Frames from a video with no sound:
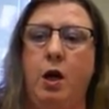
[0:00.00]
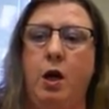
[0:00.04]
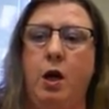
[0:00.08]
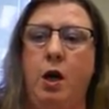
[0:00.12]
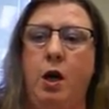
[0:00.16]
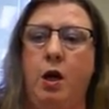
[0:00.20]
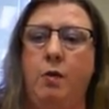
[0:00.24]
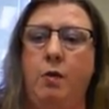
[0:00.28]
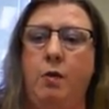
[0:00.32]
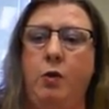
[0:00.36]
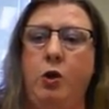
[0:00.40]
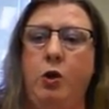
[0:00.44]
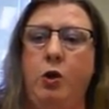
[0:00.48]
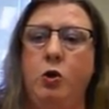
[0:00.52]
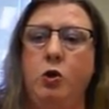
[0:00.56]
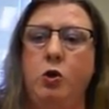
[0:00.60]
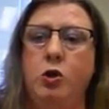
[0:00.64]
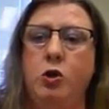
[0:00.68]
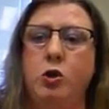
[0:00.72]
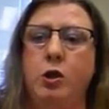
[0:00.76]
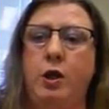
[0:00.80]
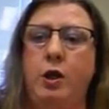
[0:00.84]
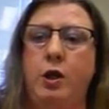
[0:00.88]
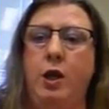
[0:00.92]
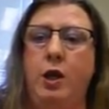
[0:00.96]

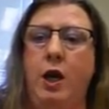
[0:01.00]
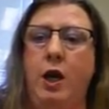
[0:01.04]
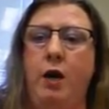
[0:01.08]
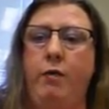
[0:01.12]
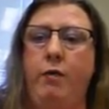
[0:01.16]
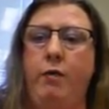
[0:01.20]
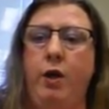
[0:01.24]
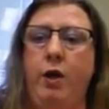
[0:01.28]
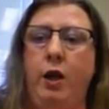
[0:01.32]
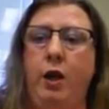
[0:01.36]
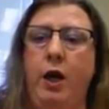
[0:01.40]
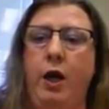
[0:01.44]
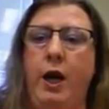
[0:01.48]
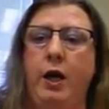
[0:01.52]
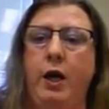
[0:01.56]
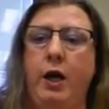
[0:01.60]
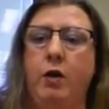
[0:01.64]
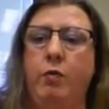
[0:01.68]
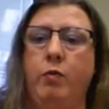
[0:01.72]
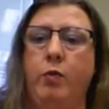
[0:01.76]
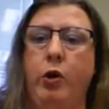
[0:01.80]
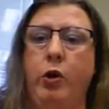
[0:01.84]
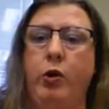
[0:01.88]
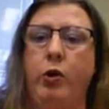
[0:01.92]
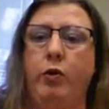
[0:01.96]
Usually they have a lack
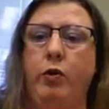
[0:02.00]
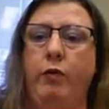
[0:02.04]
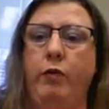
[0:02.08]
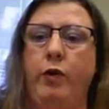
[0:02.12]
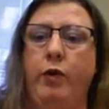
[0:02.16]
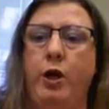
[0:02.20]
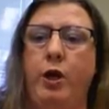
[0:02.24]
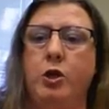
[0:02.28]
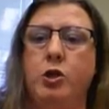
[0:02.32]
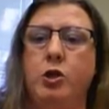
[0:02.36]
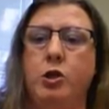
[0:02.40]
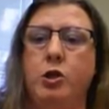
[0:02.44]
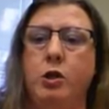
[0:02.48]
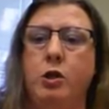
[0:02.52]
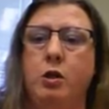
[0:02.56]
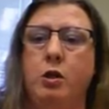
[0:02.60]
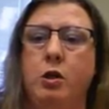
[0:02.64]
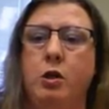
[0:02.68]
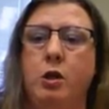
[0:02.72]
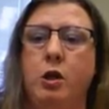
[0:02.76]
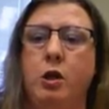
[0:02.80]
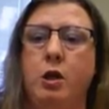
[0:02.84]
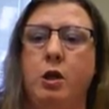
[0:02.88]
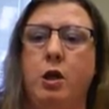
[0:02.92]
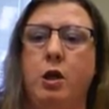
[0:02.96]
of
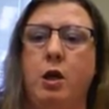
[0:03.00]
motivation